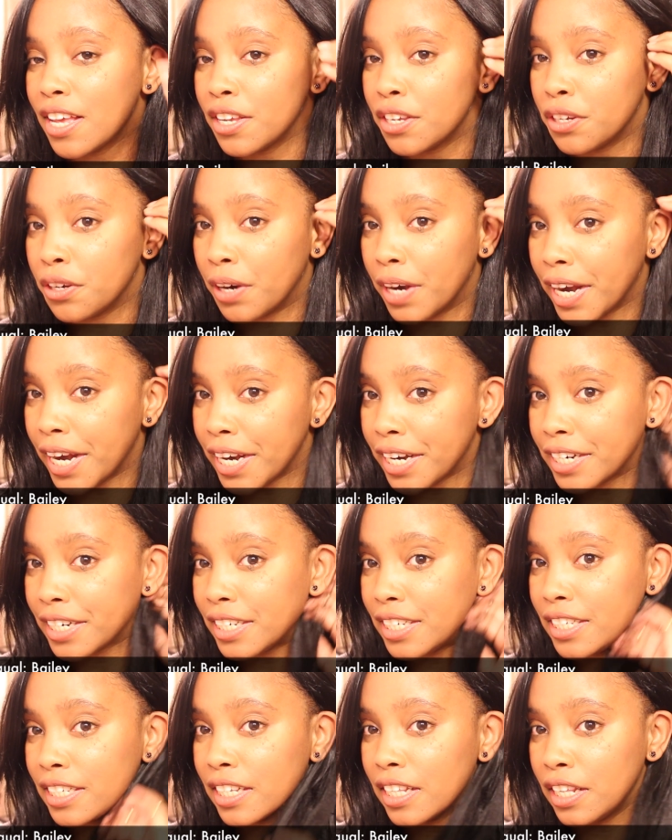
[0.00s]
your hair
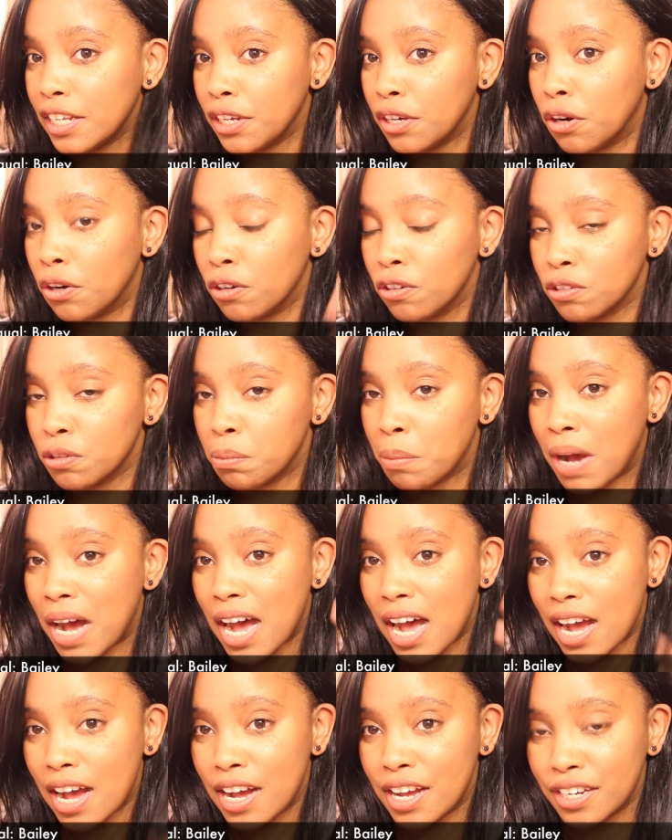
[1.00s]
easily goes
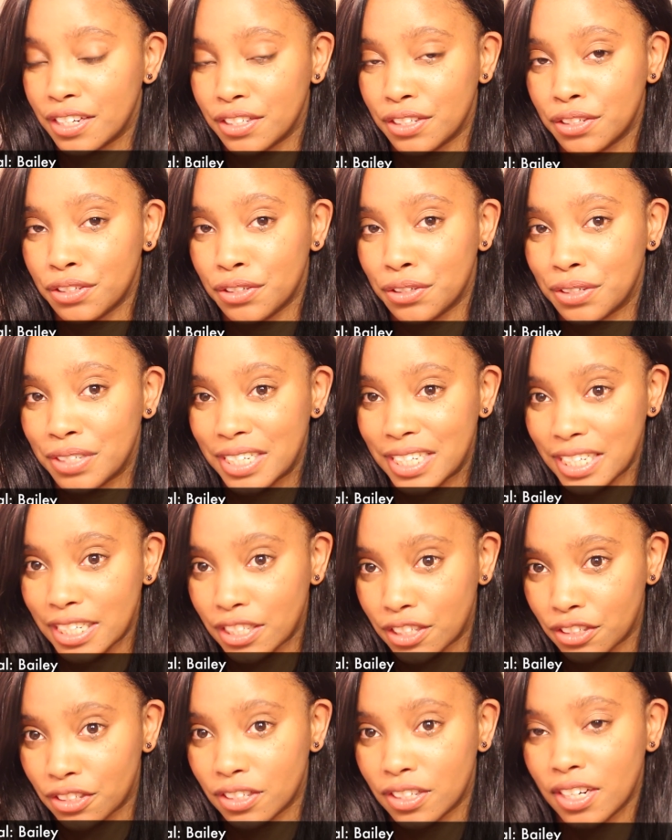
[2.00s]
behind your
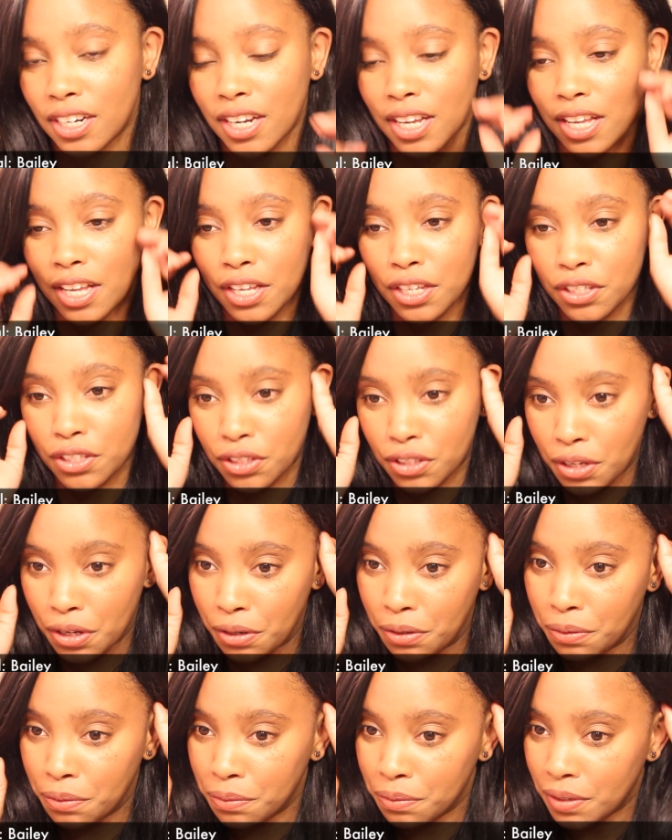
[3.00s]
ear.
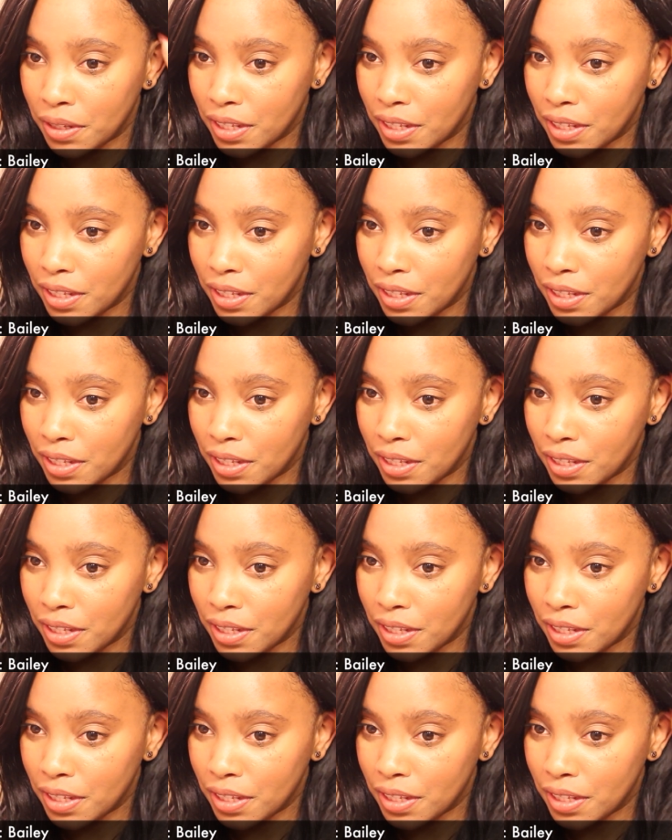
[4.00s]
So